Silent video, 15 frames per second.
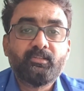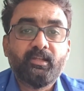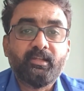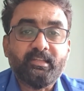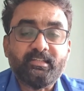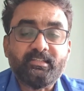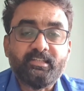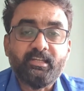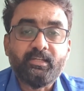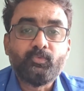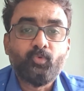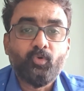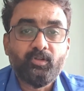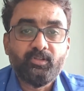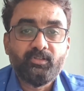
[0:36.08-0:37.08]

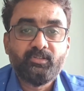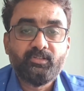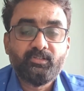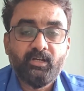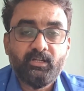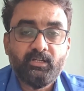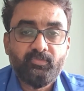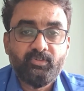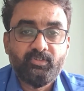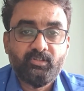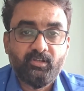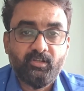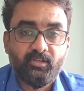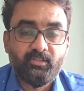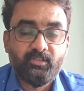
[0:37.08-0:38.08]
understand what is this
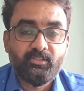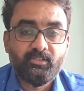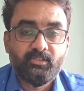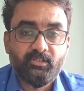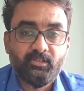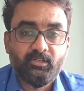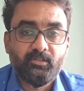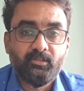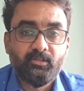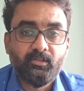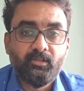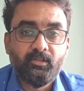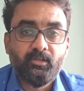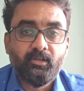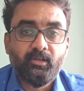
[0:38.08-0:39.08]
artificial intelligence
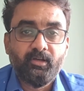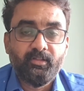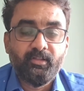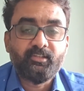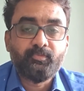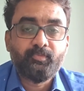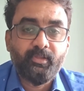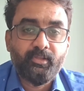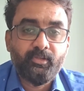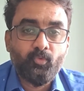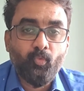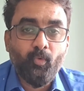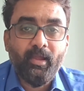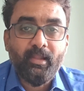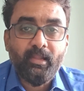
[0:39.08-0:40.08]
that's
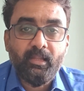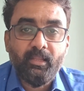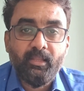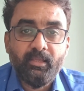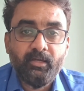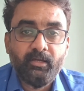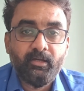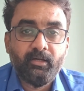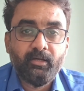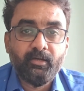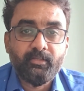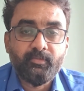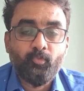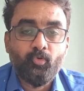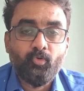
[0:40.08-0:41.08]
been widely
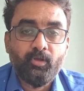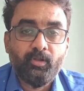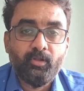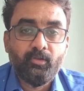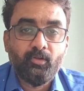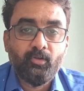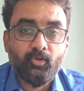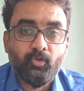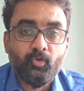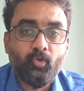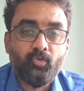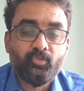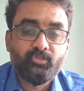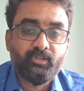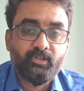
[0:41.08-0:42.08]
spoken
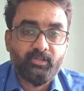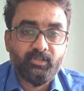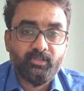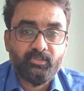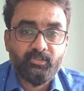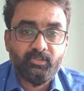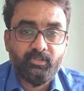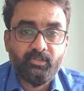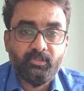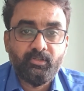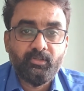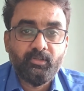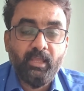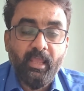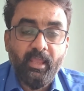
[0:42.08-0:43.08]
across the industry
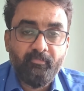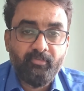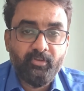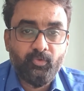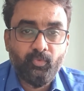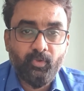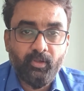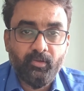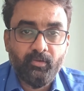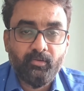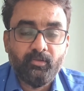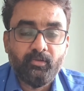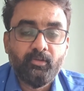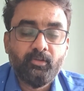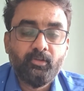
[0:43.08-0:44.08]
everywhere.
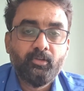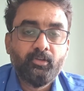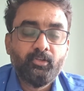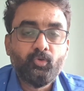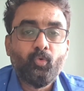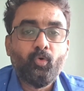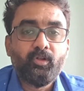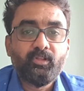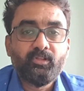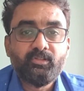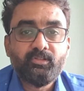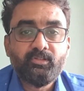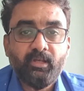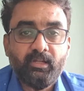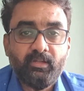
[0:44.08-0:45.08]
So what is
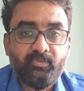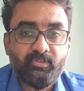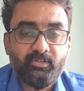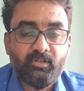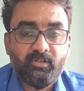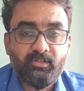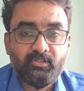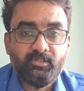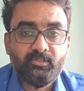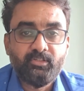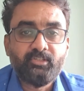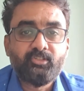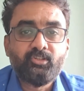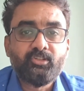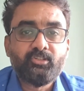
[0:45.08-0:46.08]
this artificial
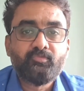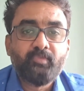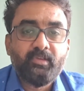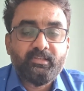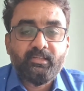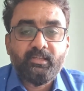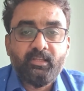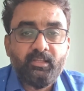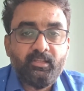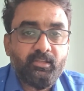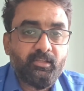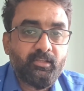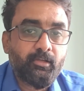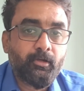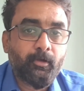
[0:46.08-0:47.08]
intelligence? It's basically
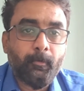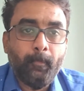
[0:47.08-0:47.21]
the